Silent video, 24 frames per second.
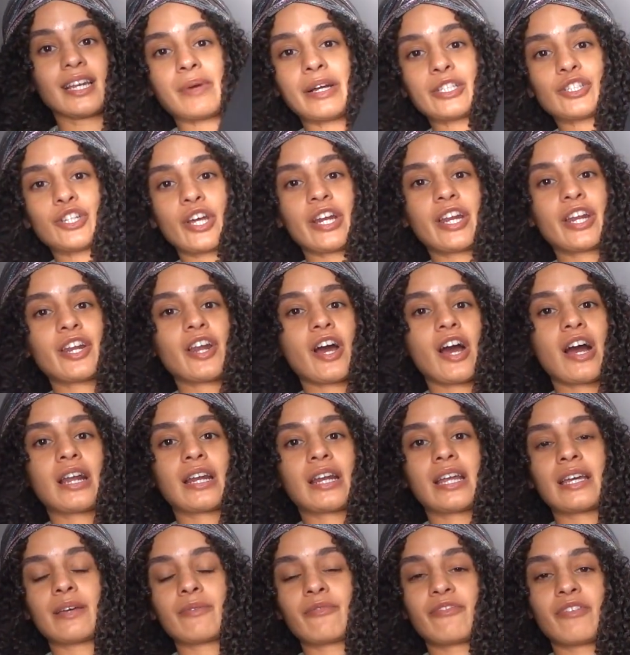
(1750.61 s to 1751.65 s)
I tried it on.
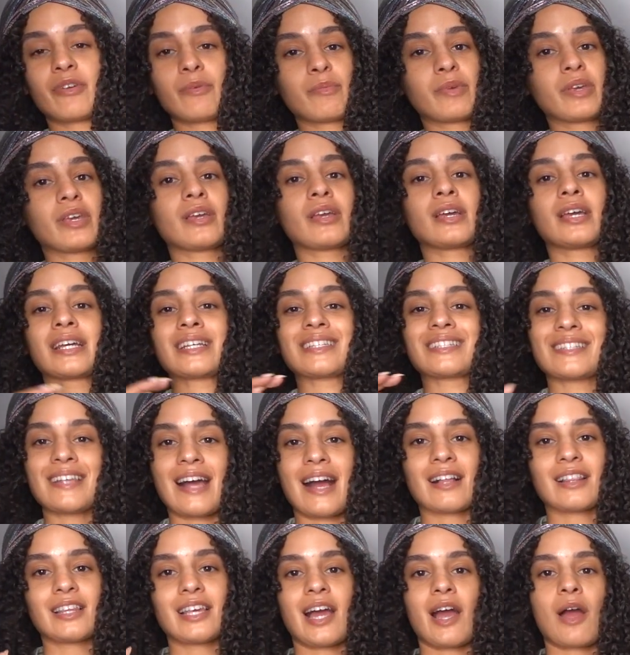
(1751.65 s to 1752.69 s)
It fit me
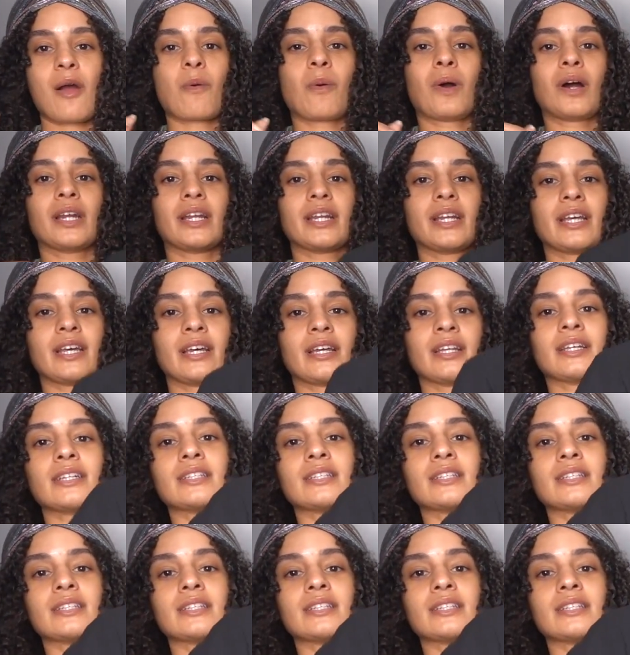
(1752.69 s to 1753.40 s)
exactly how I wanted it.